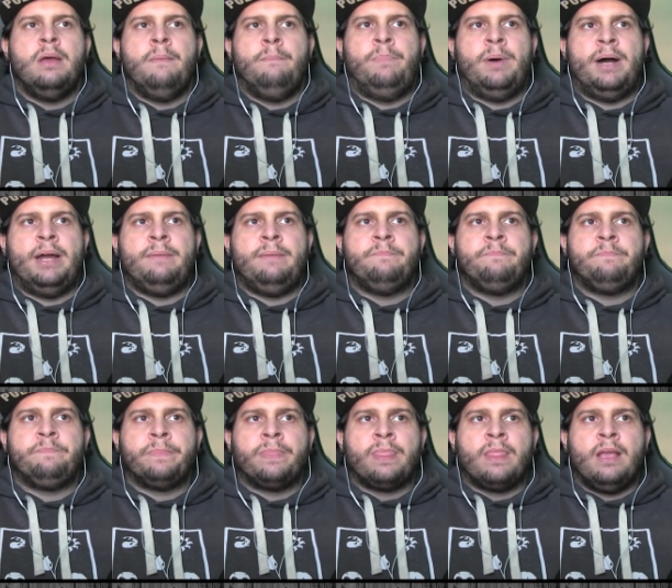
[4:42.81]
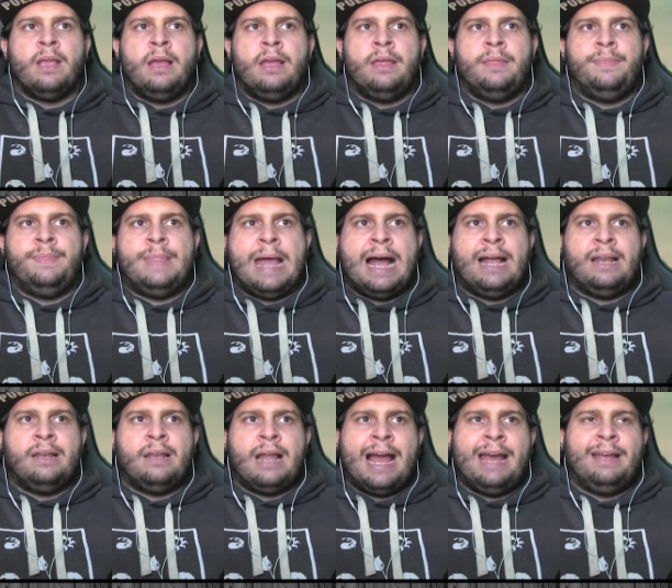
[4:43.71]
But that
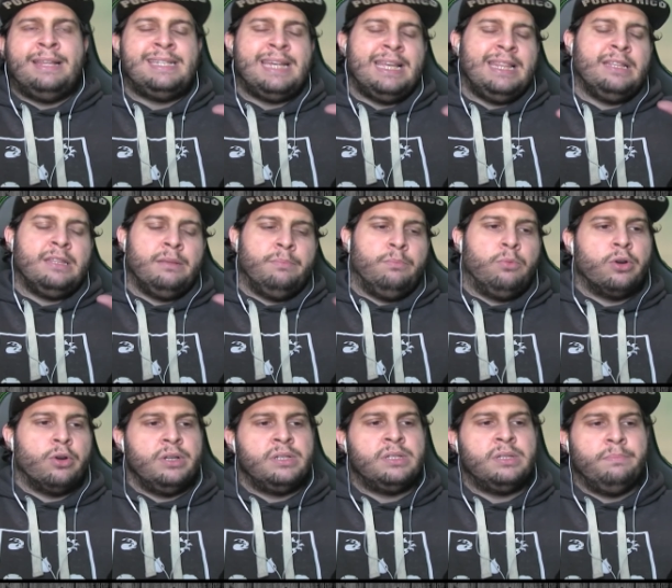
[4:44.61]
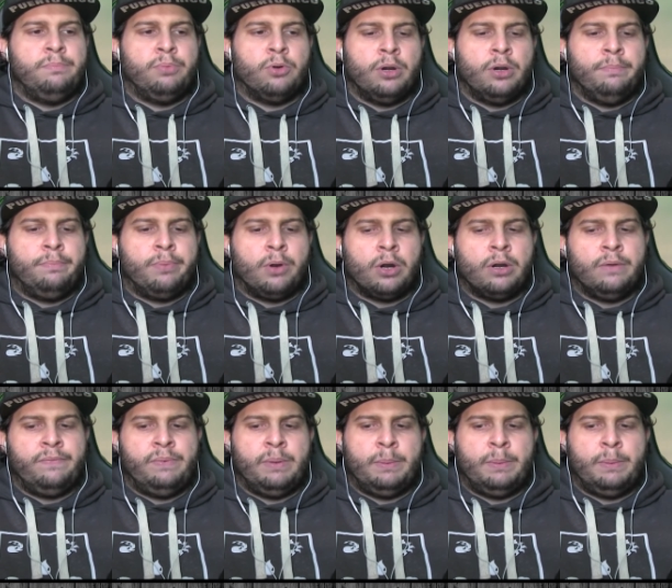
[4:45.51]
I'd say that the most important part of,